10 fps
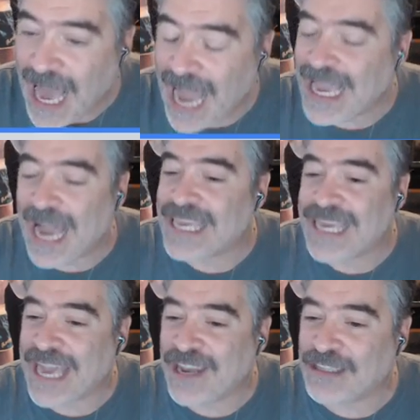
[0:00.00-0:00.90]
I
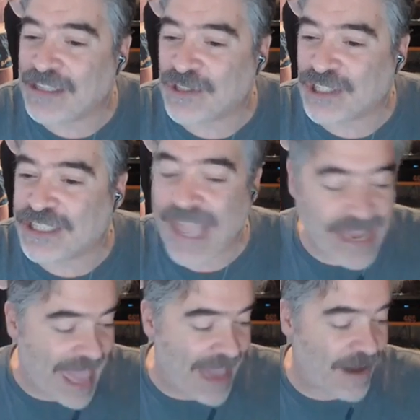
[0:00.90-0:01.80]
can't
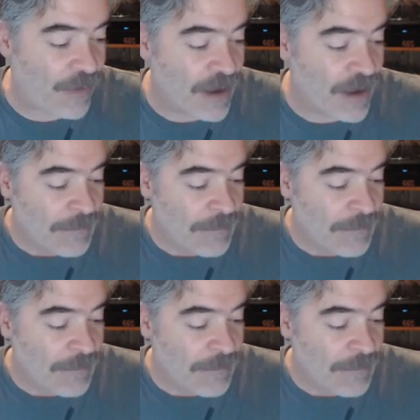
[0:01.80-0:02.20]
understand how,